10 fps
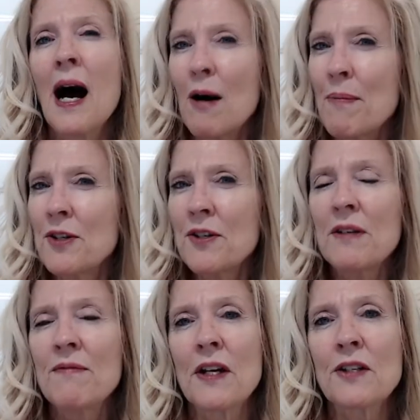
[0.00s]
how much an
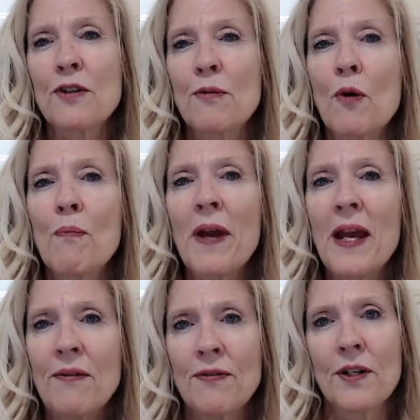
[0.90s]
investor will
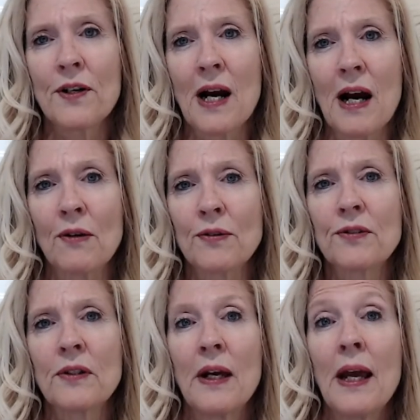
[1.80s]
pay for your house.